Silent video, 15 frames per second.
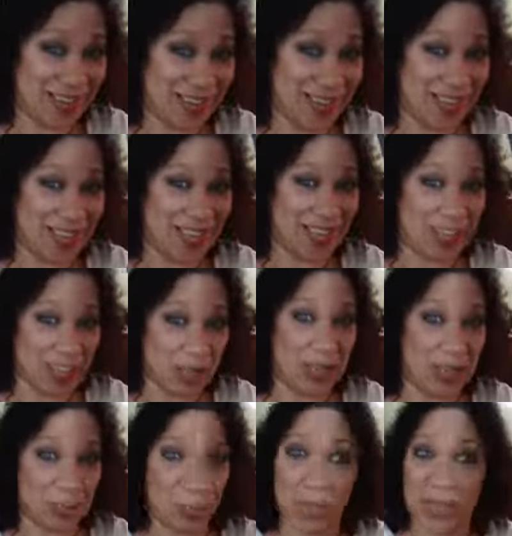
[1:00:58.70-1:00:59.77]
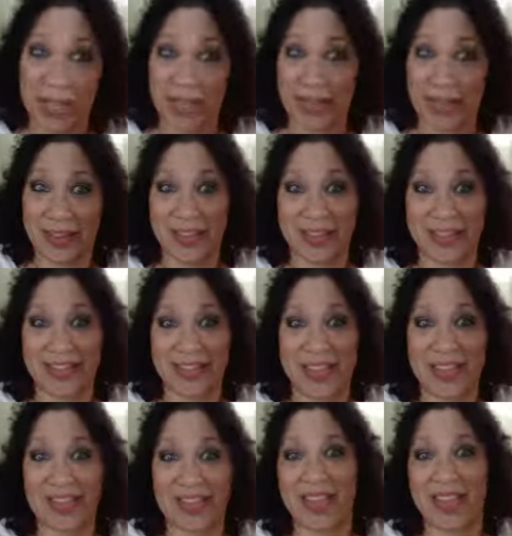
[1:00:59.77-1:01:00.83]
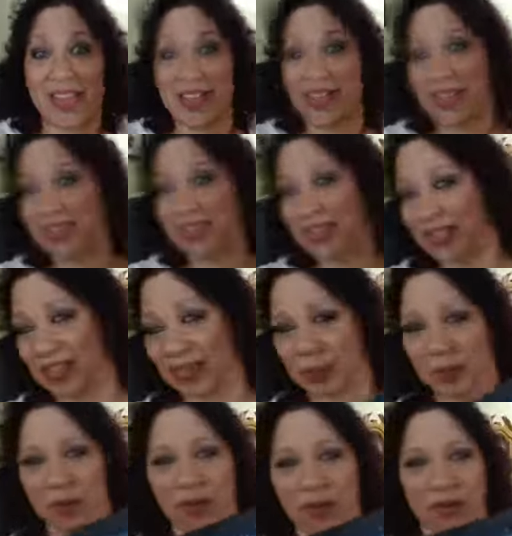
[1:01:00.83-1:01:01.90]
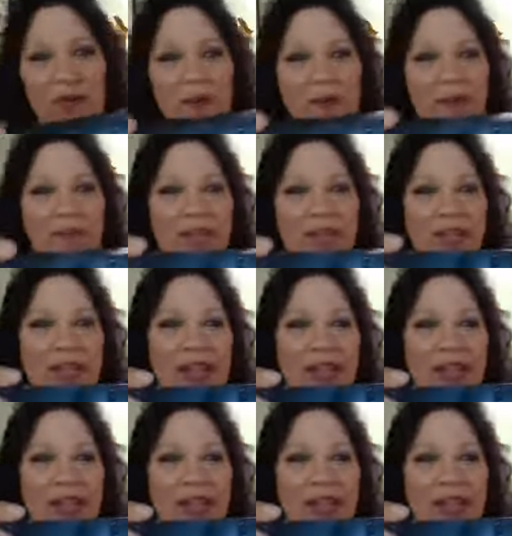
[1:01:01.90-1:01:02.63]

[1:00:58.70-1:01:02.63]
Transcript: Look at that. It's big, it's heavy. Isn't this beautiful?